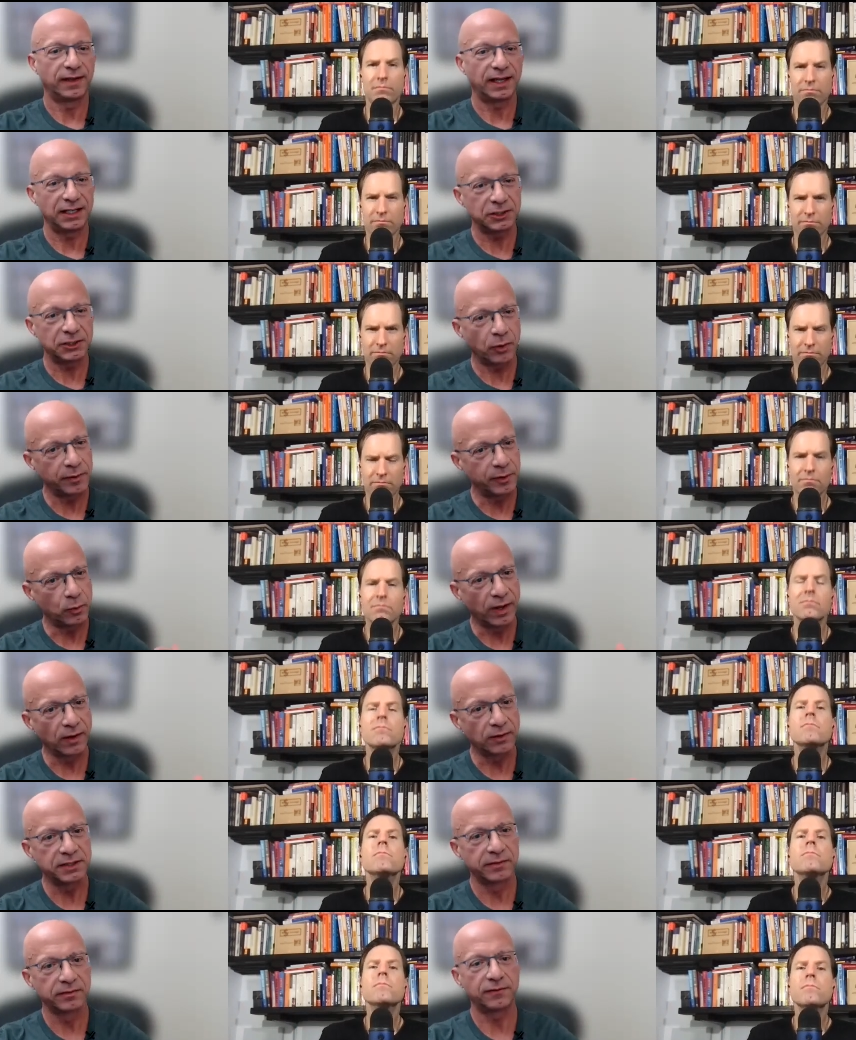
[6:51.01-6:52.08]
Speaker 1: They just want to be
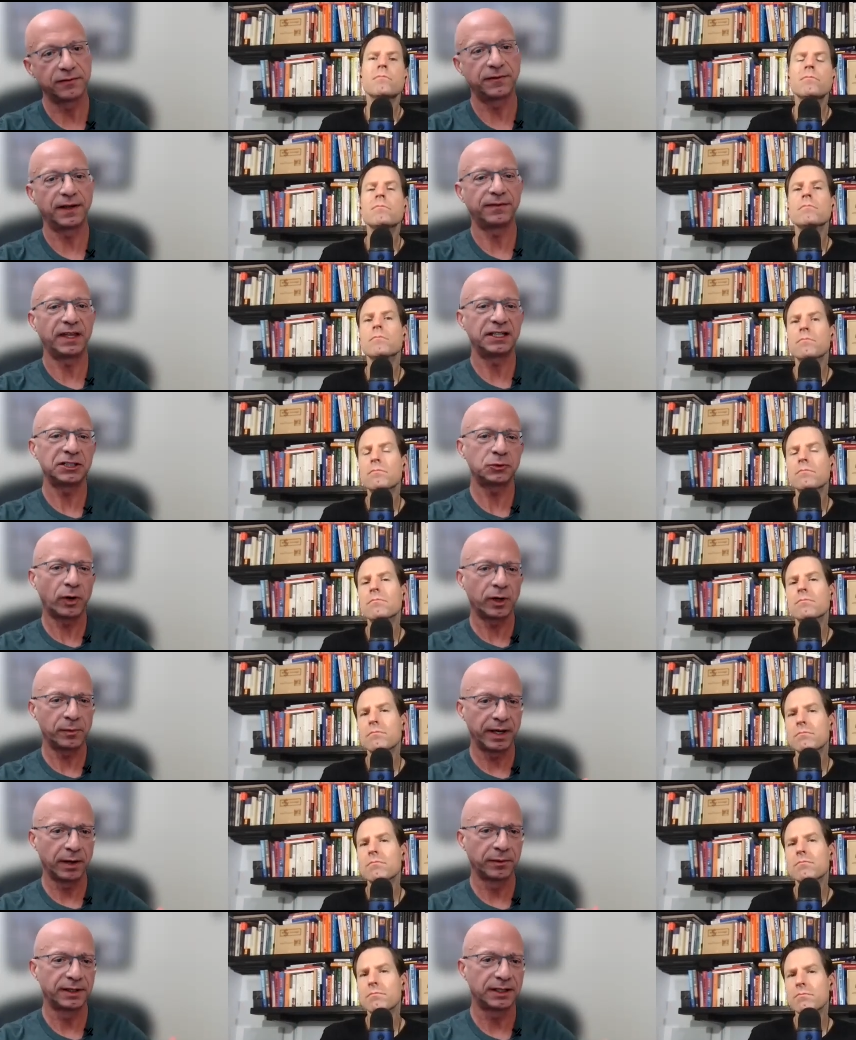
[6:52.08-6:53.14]
relatively fit. They just want to
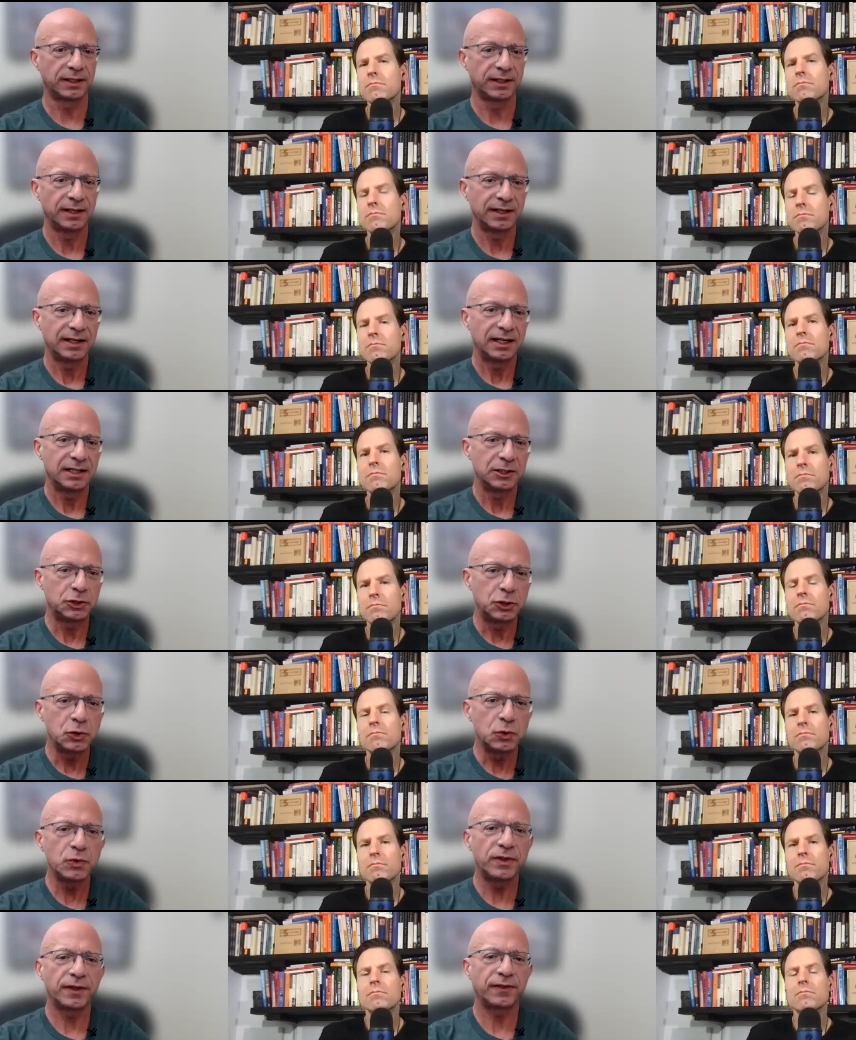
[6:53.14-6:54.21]
be able to
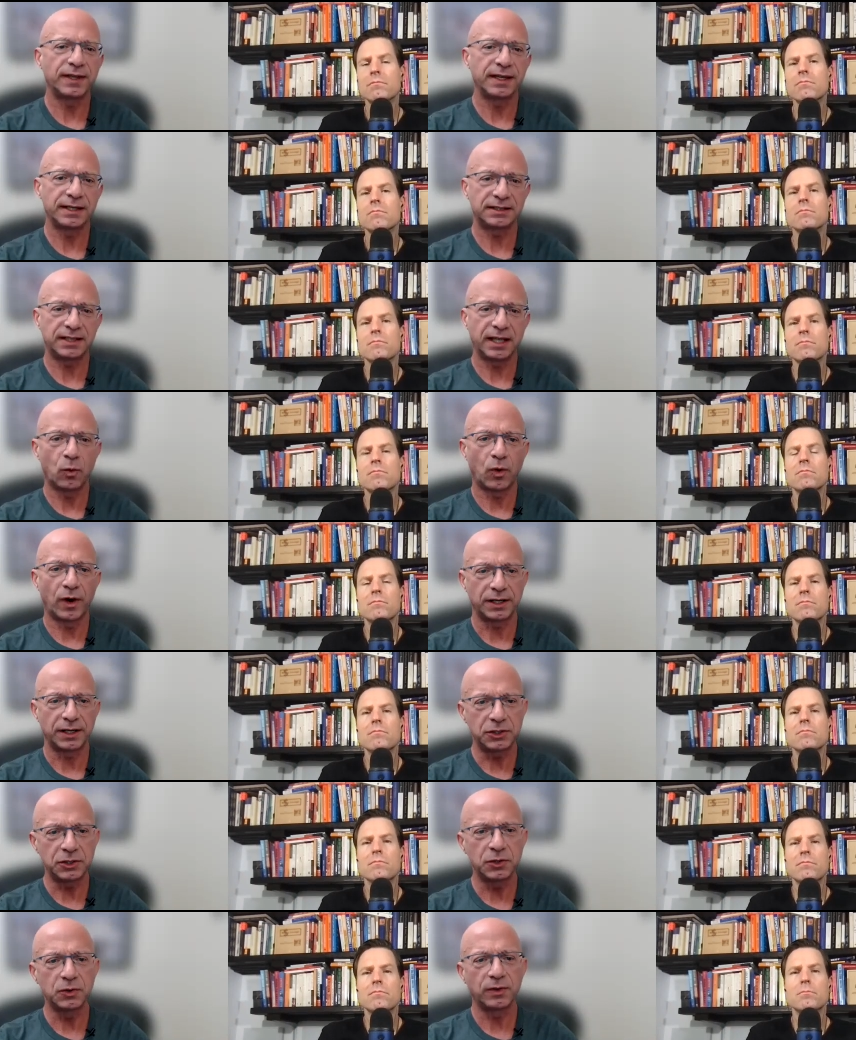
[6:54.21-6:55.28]
do the things they want to
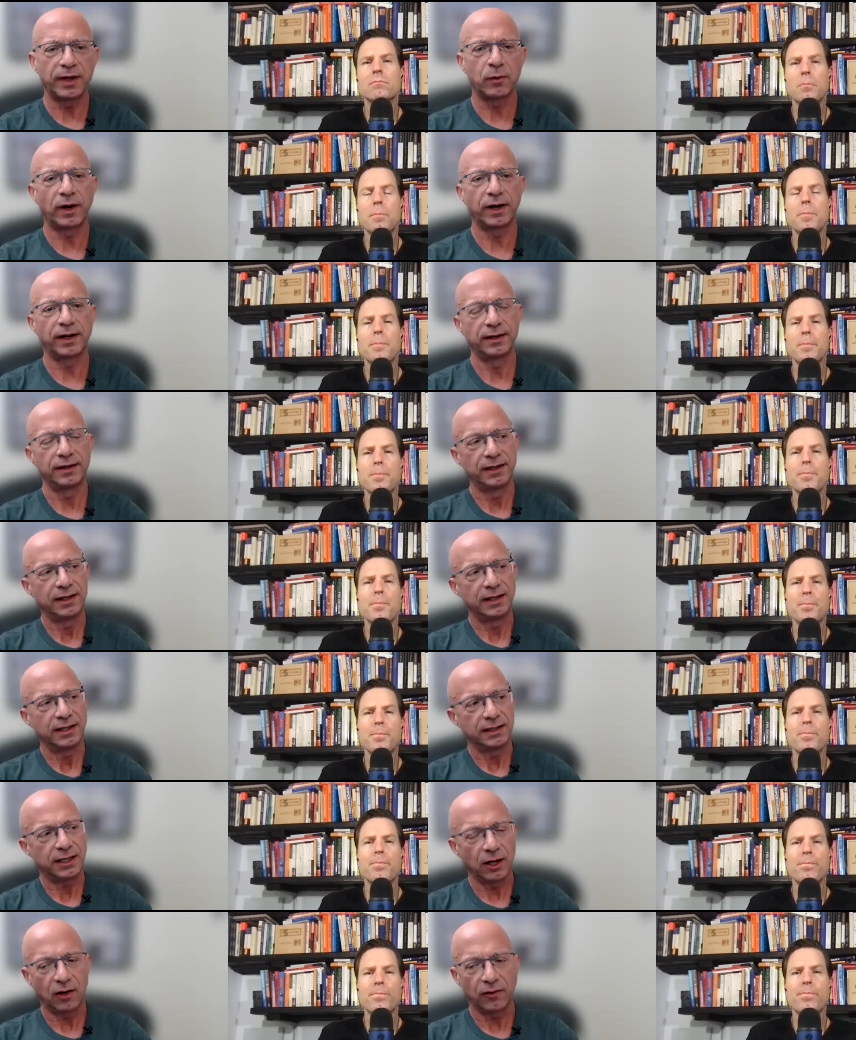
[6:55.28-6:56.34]
do. They want to
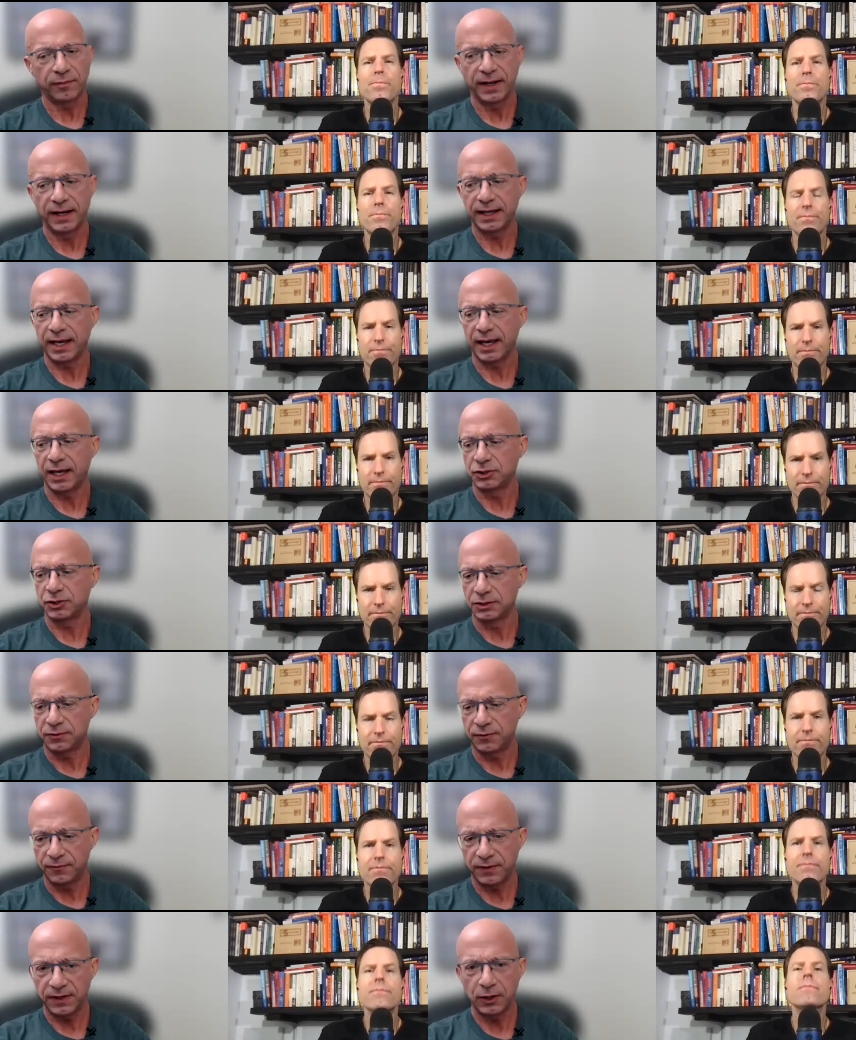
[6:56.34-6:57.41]
get off medications,
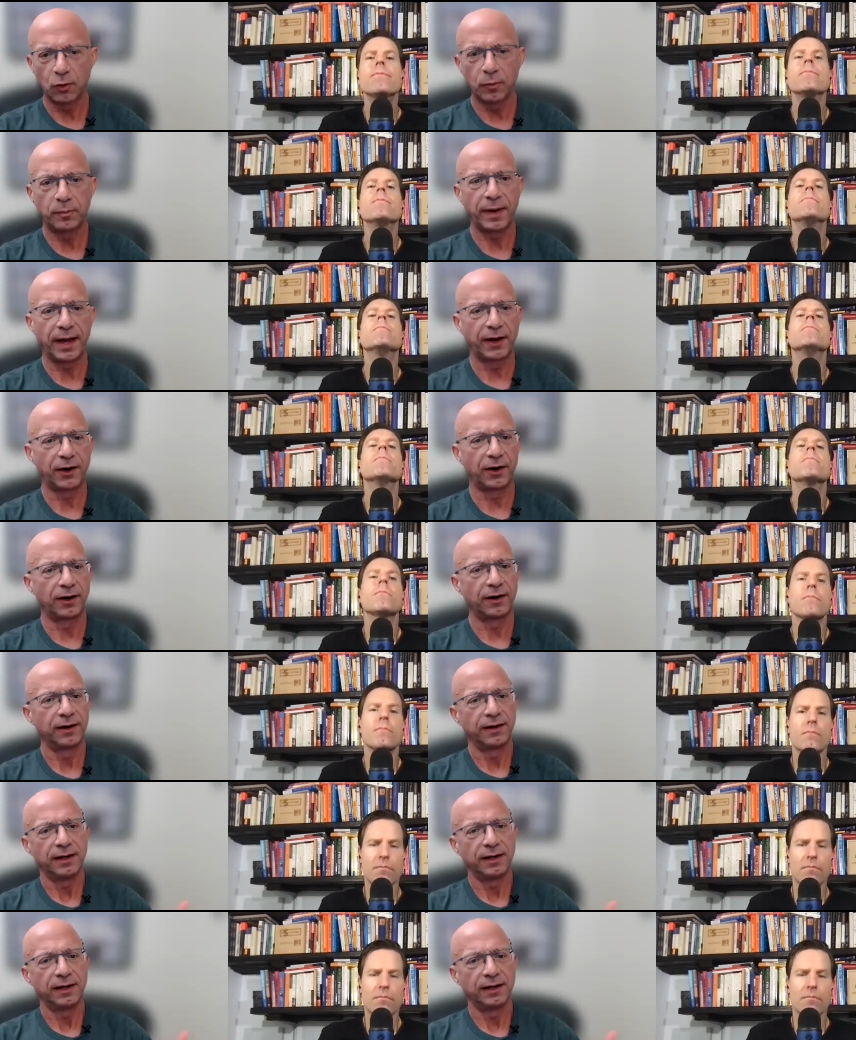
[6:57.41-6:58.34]
feel better,